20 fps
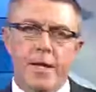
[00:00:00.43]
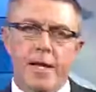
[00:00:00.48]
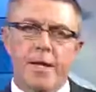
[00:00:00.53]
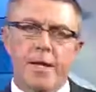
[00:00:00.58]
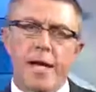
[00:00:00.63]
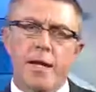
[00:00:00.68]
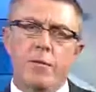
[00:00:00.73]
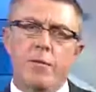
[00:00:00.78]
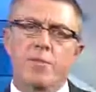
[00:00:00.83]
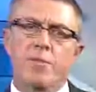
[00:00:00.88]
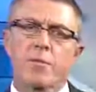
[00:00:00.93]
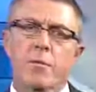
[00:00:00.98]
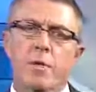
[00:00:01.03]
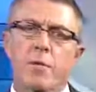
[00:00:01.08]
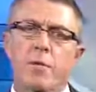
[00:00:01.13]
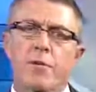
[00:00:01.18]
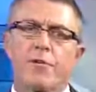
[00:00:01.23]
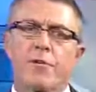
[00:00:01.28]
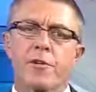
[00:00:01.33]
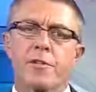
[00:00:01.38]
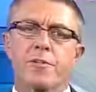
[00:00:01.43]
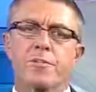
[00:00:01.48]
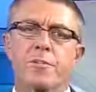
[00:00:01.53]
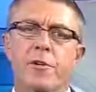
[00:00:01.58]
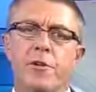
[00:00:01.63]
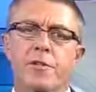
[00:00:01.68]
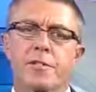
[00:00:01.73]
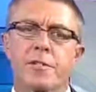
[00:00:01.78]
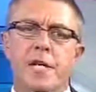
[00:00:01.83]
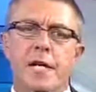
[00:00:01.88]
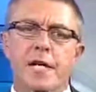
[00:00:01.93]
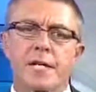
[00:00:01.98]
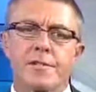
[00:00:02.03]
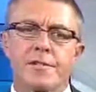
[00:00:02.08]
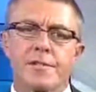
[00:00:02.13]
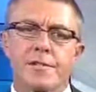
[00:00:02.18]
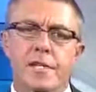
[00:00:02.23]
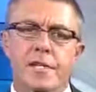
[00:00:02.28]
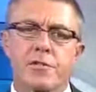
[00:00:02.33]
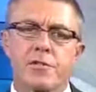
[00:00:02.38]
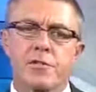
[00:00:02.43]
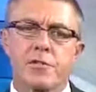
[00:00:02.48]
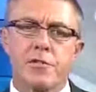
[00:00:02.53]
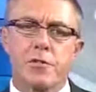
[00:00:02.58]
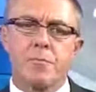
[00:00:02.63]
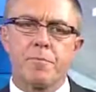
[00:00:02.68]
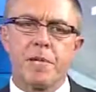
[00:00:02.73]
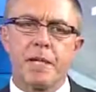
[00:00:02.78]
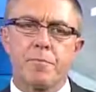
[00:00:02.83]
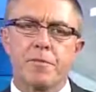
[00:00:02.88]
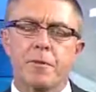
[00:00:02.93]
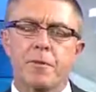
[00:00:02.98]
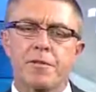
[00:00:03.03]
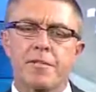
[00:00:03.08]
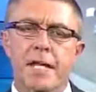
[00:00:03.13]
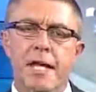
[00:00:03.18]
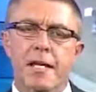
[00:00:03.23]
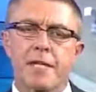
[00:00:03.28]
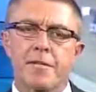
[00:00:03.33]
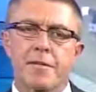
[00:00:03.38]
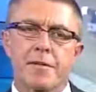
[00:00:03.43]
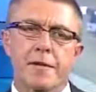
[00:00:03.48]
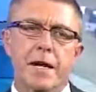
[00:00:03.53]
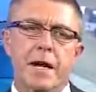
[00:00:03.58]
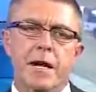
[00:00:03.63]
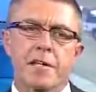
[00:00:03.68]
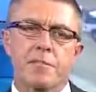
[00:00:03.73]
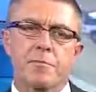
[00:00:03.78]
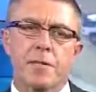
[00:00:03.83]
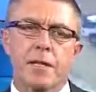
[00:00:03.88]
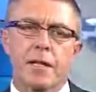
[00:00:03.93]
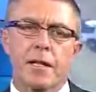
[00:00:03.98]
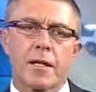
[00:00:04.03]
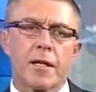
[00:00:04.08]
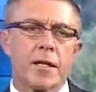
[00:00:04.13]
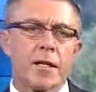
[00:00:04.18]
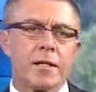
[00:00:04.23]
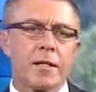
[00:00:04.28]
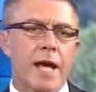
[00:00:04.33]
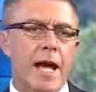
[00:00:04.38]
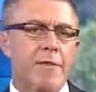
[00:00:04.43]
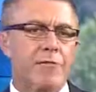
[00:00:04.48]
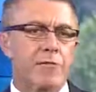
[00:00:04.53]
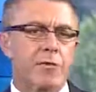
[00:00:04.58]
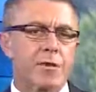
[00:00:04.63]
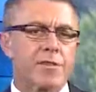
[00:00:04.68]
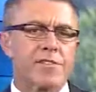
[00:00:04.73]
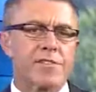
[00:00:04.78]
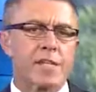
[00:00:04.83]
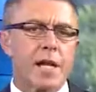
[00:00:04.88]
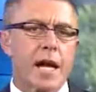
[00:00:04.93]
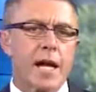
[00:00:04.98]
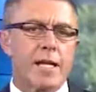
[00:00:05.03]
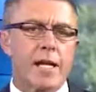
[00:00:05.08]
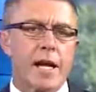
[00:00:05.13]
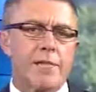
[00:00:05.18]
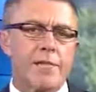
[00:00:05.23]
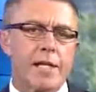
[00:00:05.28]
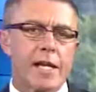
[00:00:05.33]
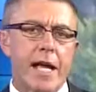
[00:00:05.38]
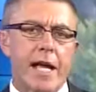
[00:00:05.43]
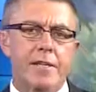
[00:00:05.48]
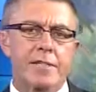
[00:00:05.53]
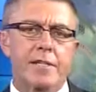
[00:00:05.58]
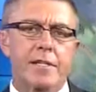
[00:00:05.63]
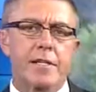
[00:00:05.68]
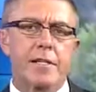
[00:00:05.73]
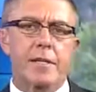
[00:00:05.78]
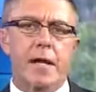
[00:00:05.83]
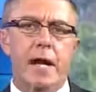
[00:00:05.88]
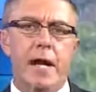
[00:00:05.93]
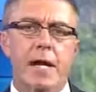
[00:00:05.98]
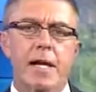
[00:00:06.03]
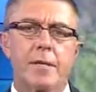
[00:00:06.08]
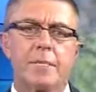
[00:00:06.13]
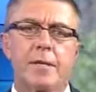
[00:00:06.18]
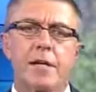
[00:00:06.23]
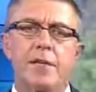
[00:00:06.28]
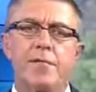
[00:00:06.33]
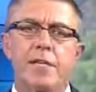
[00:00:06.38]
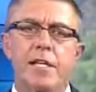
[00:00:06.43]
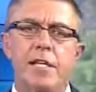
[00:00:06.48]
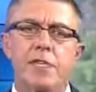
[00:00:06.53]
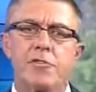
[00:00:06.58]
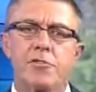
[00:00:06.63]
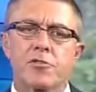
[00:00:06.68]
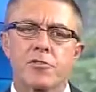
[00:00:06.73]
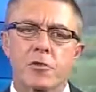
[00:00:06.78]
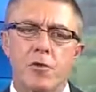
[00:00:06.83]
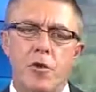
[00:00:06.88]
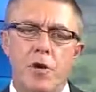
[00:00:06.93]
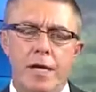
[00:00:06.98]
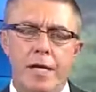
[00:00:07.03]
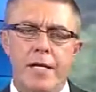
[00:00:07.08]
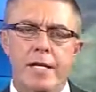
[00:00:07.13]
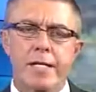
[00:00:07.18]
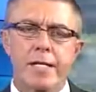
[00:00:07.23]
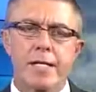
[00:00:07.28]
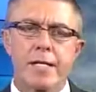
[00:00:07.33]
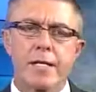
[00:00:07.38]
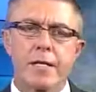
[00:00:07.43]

And now to a story we first broke tonight at 6. Two people are taken to the hospital after a skydiving accident high above East Troy.